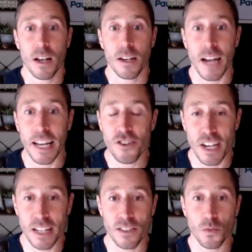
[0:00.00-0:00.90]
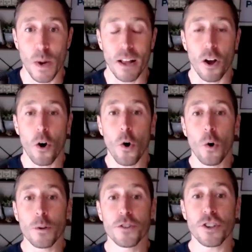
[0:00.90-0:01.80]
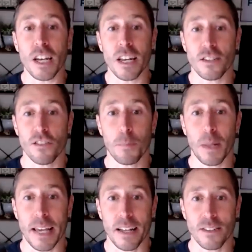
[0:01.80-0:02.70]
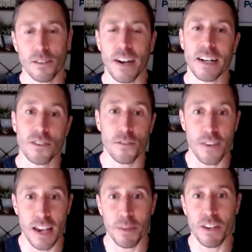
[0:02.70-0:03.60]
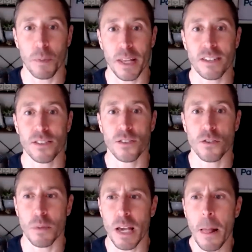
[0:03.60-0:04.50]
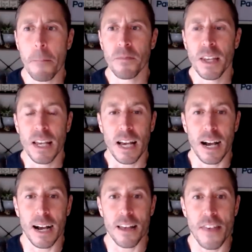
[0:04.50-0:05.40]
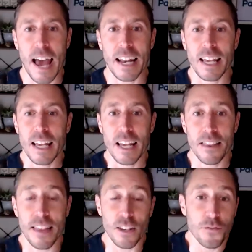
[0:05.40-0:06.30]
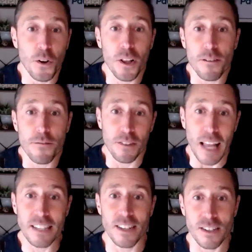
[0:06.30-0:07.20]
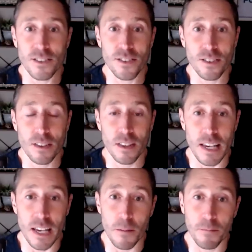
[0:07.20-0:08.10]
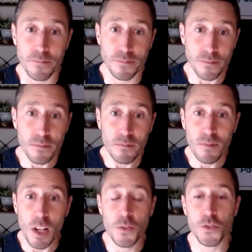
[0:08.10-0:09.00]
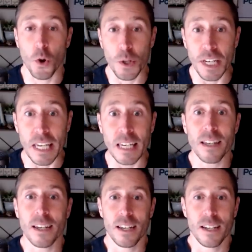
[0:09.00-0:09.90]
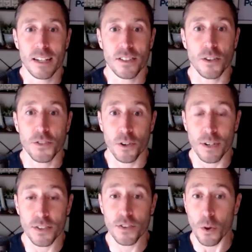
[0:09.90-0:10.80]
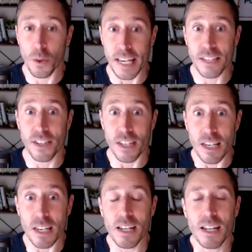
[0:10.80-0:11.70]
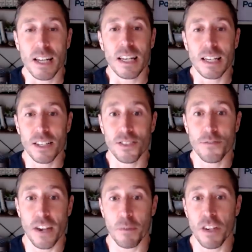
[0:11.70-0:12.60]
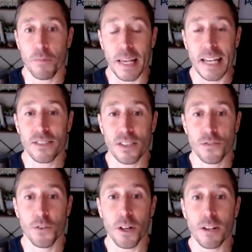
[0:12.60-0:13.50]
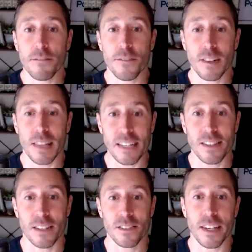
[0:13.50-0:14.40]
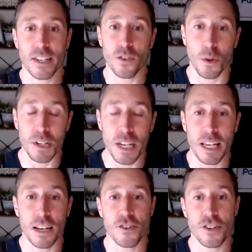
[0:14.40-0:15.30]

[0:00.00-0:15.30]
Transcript: nightshades as well, a whole genus of plants. In fact, it's a family of plants, that is full of lectins like solanine. It's also known as solanaceae, is the family of plants. It's full of lectins like solanine and